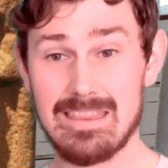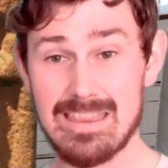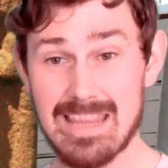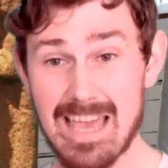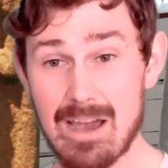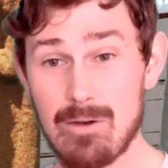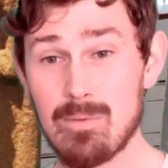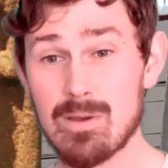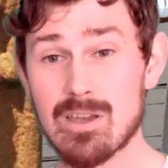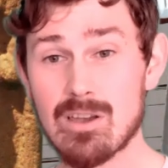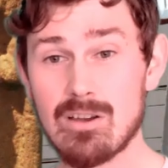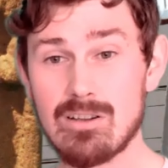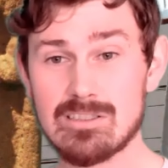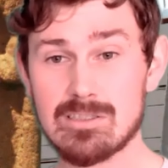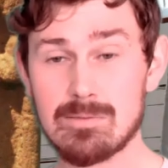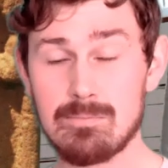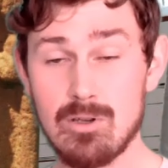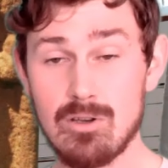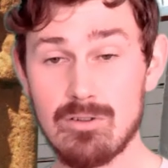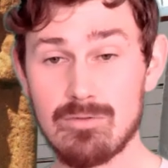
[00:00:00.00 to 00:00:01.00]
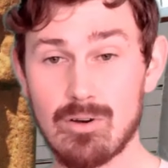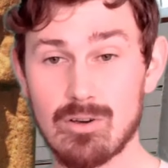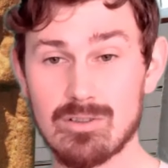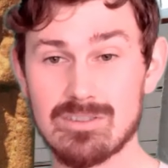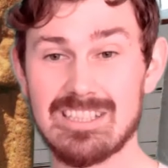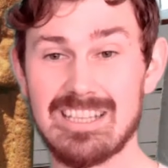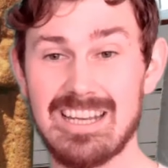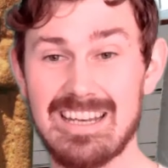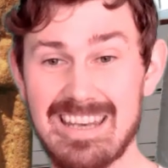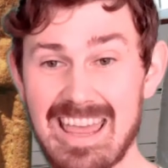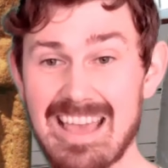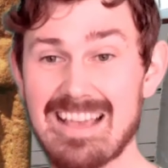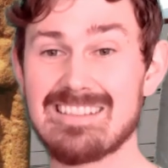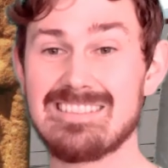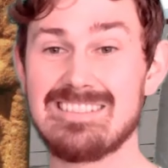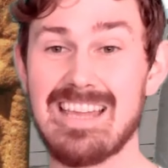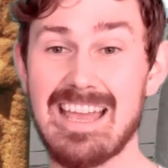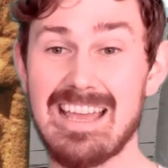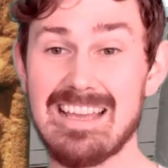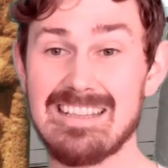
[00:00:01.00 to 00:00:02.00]
Now we're going to move on to the
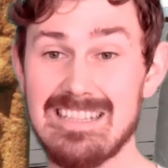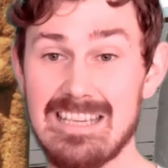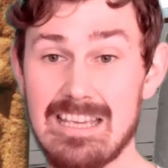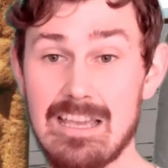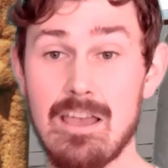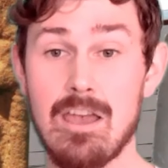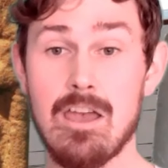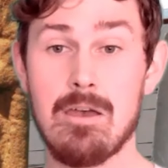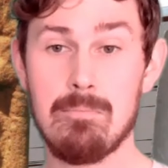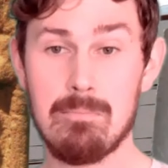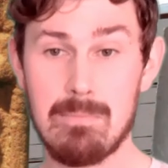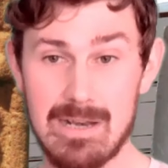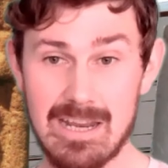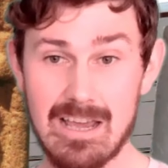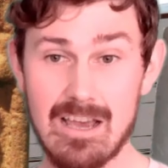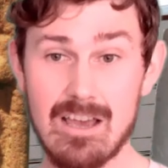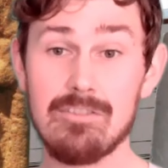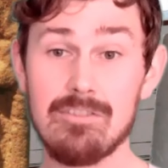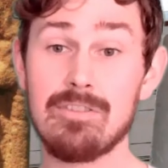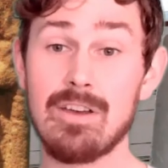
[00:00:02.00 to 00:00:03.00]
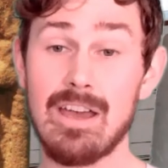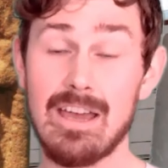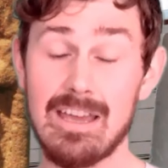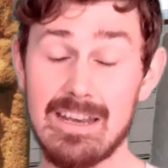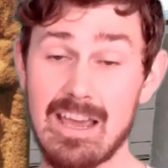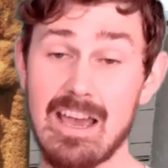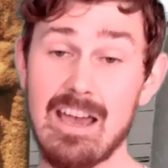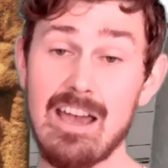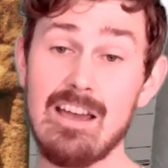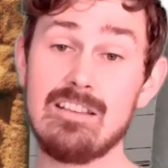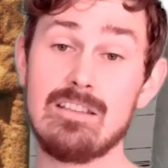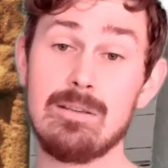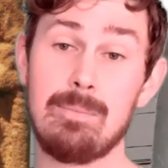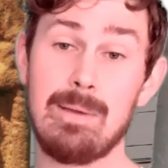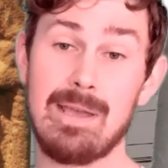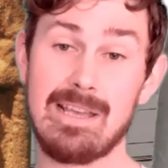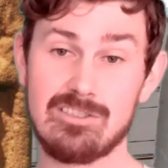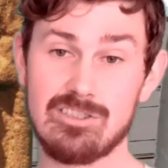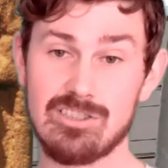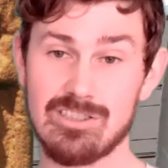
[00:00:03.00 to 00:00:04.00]
next deity, Minerva, and her
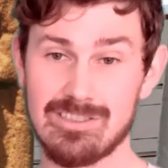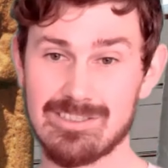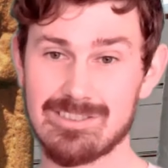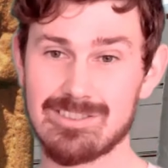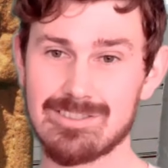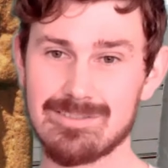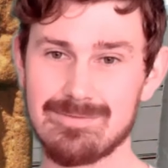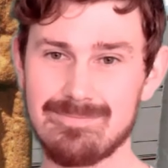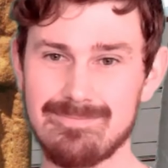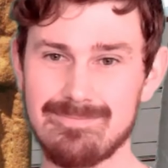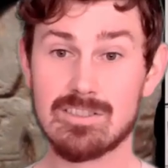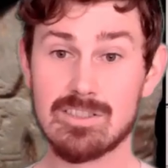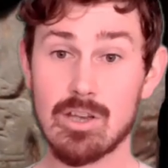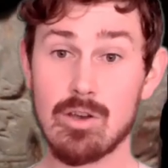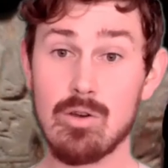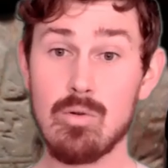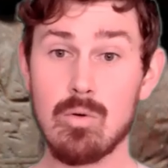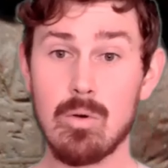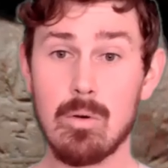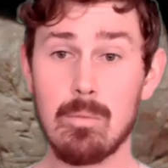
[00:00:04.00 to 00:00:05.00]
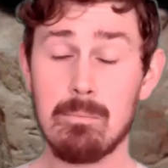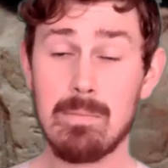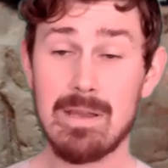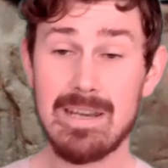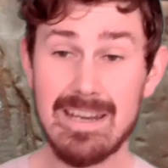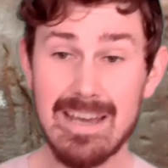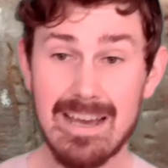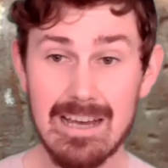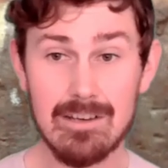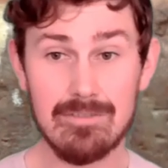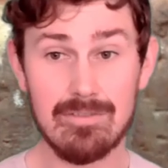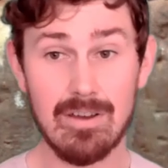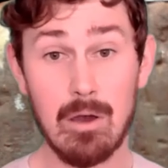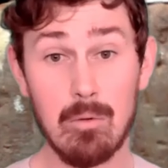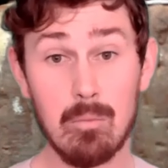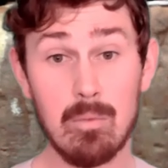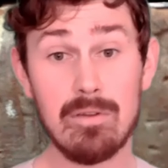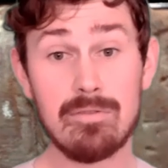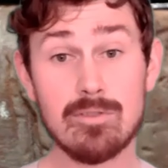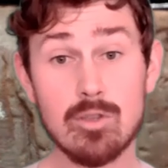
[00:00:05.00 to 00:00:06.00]
depictions. So
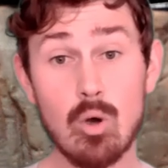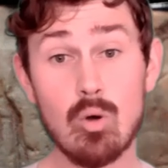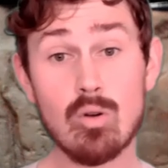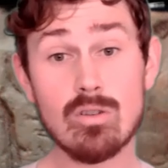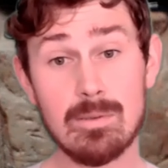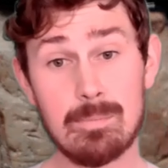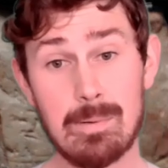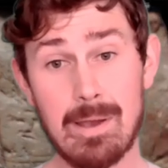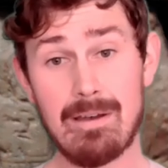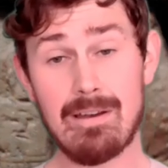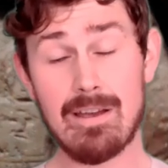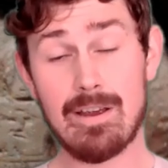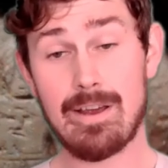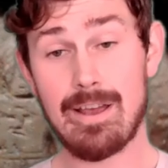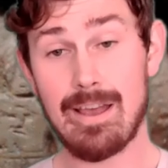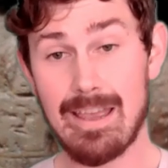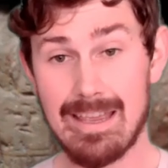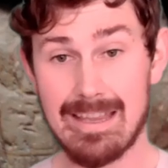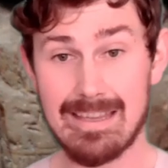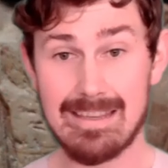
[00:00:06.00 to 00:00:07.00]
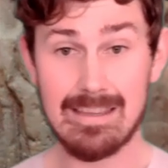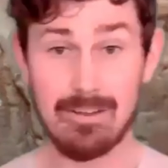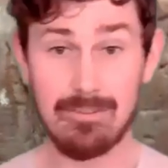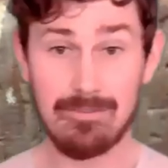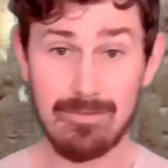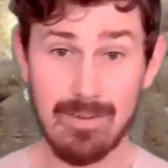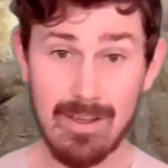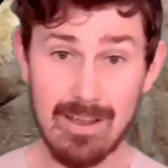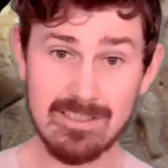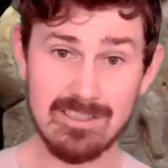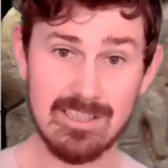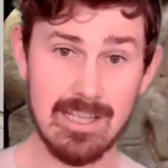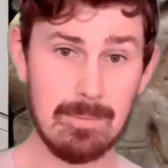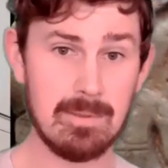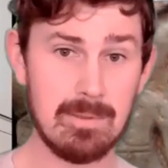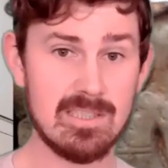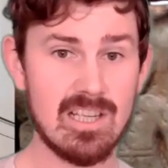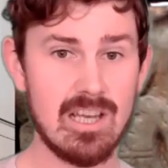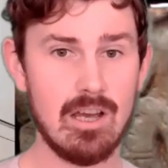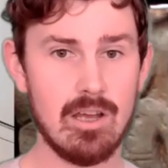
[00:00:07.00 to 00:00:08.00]
Minerva, we've talked about her in the first
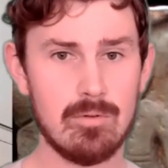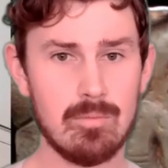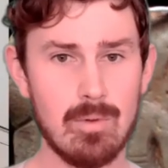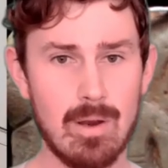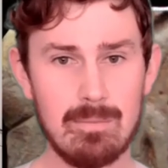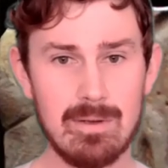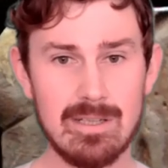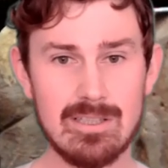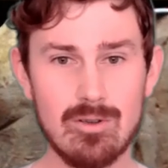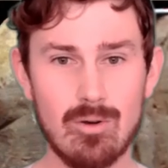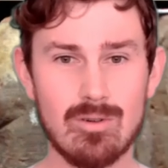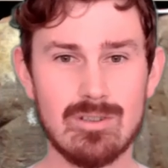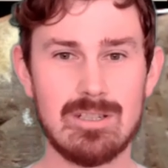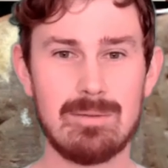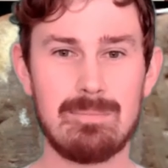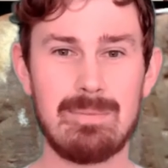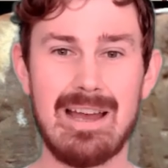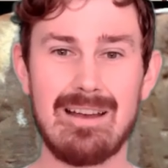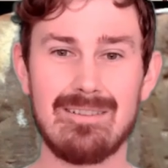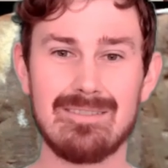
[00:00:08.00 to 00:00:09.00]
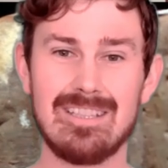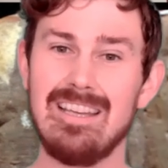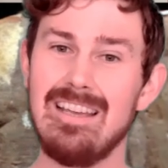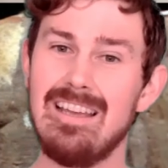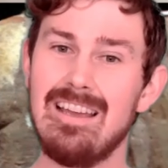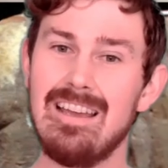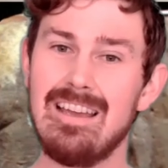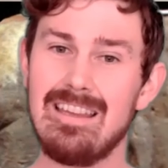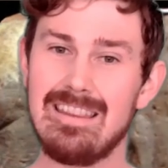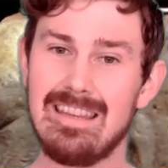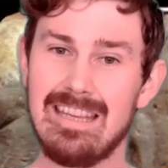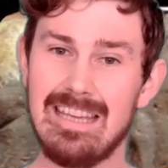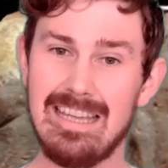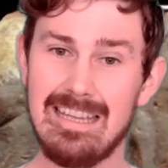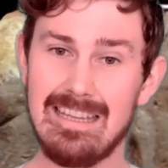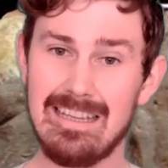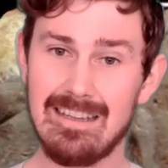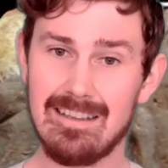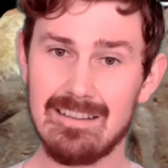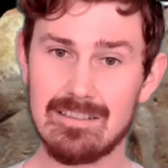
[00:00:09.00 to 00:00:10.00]
episode when we talked about
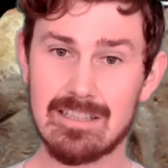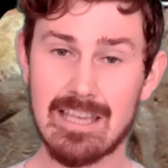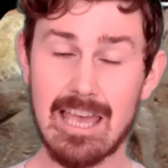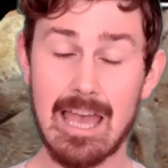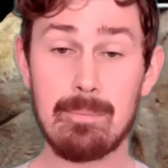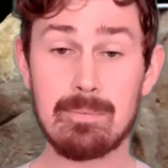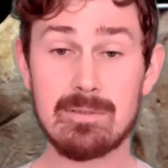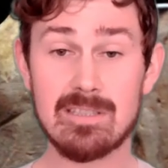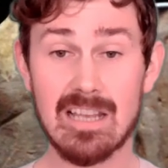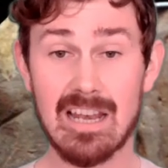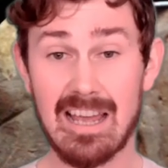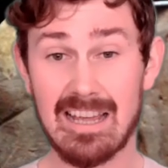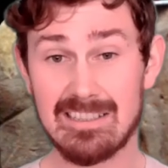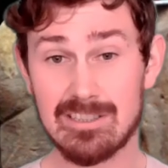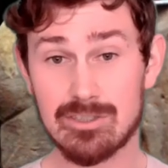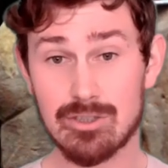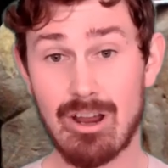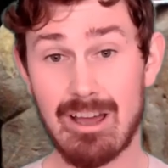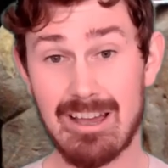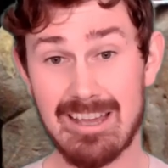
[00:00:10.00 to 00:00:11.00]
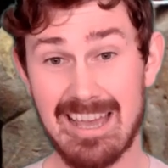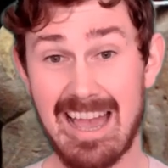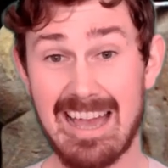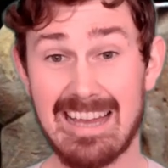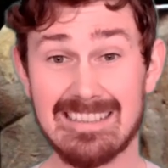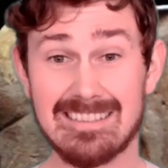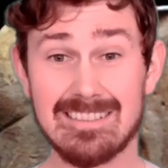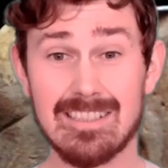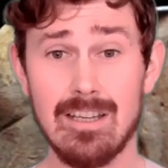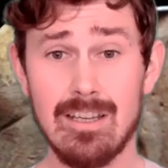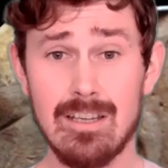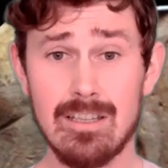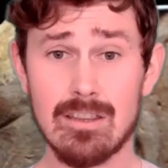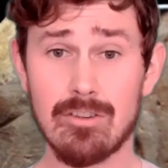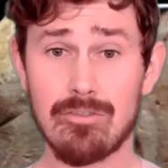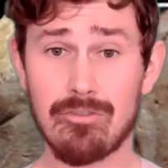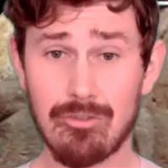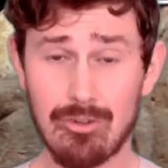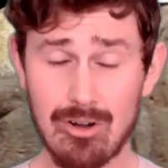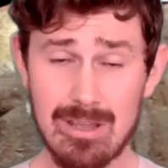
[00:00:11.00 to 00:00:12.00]
the Capitoline Triad,
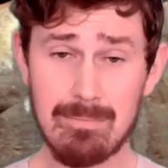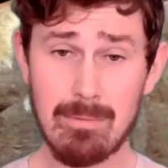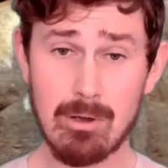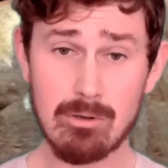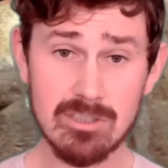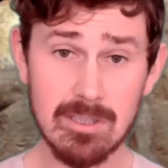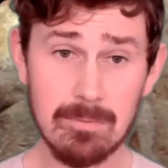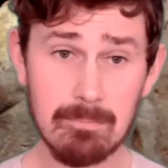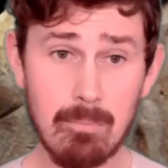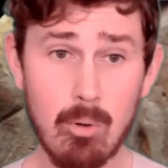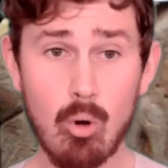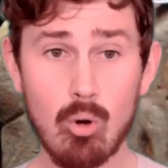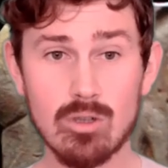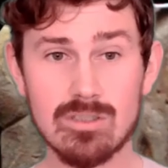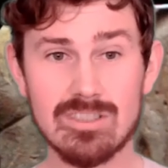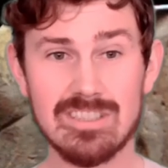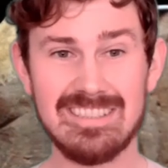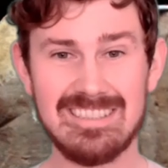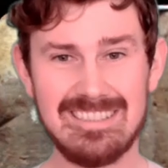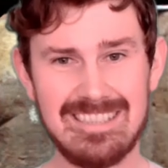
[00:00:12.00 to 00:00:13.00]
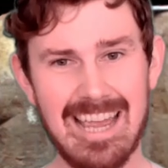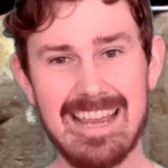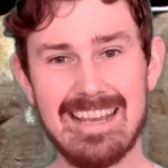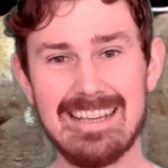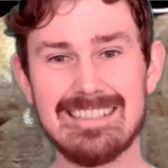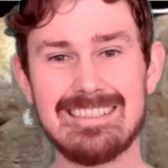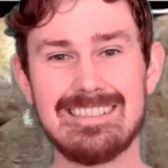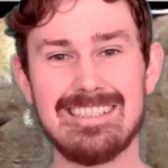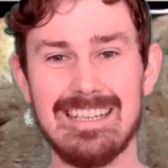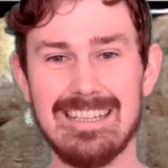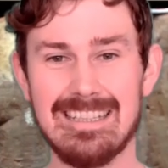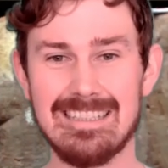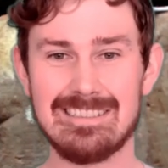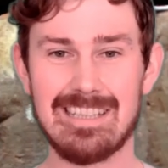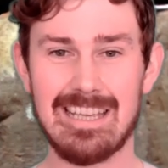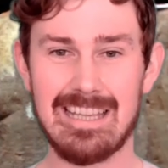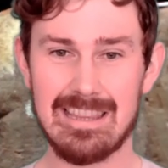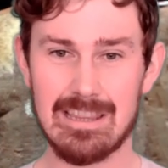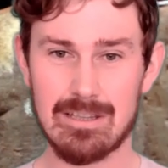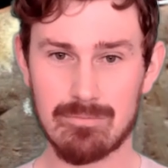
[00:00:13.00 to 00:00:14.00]
the three most important
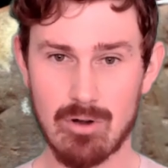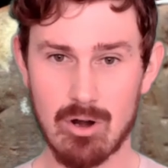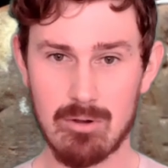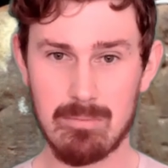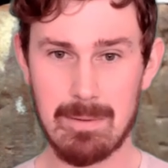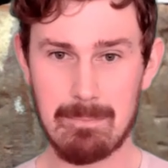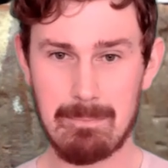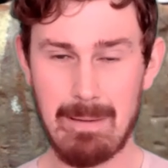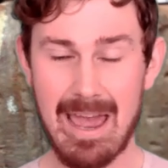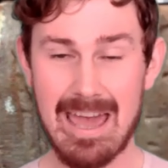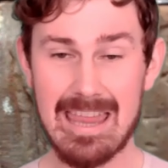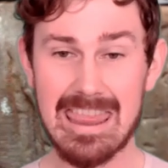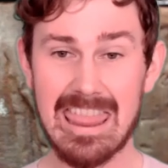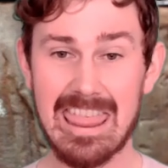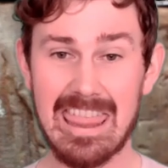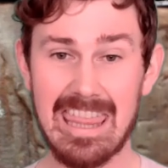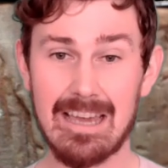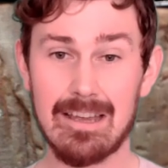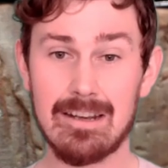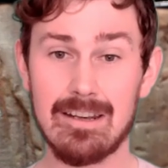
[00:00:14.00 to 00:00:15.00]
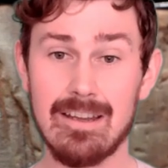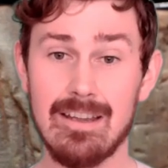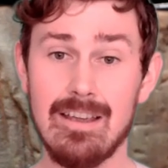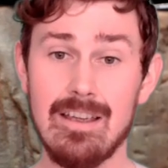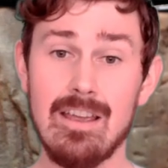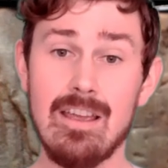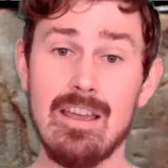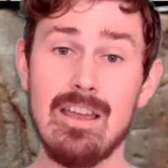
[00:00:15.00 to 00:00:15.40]
deities in the Roman pantheon.